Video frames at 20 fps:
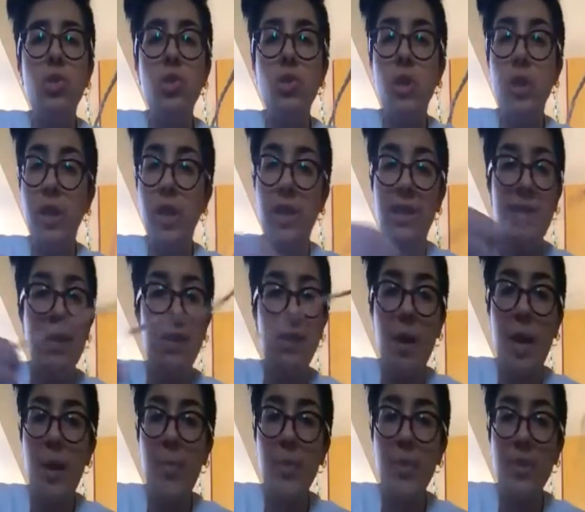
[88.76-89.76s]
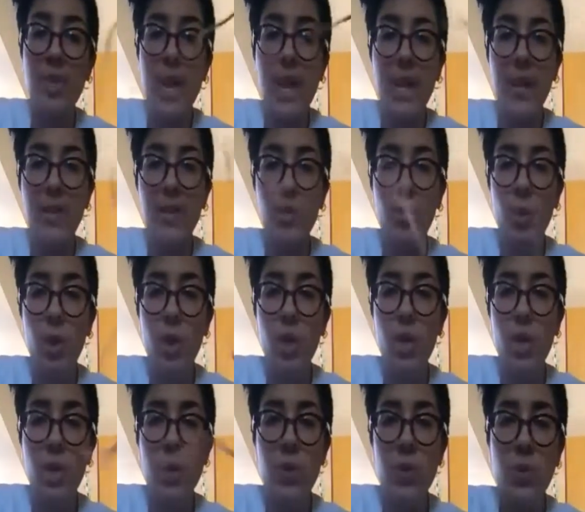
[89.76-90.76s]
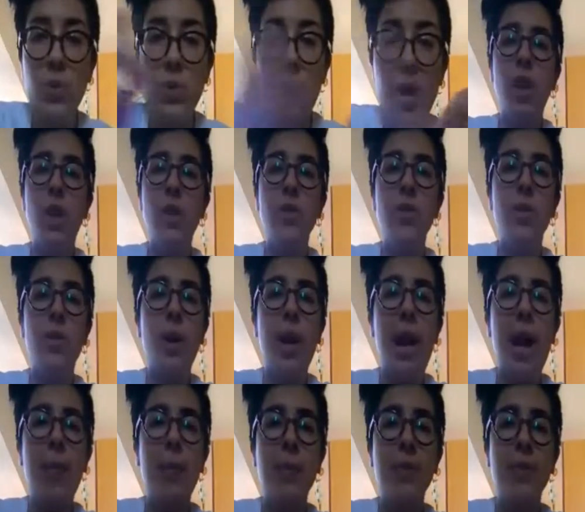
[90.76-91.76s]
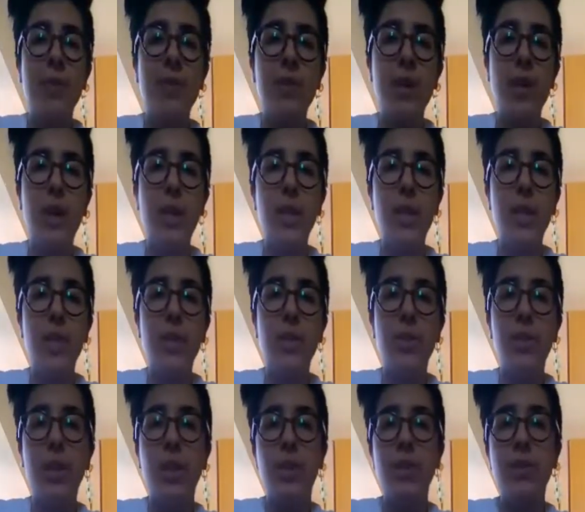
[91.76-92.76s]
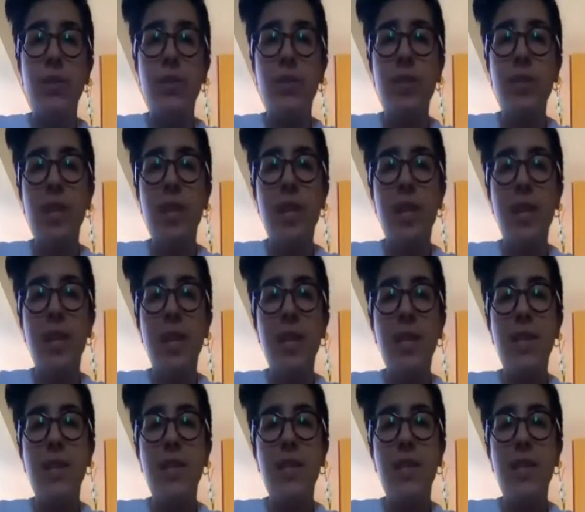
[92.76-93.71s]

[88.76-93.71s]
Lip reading: let's see what happens next. Woohoo! Also, what happens in eukaryotes is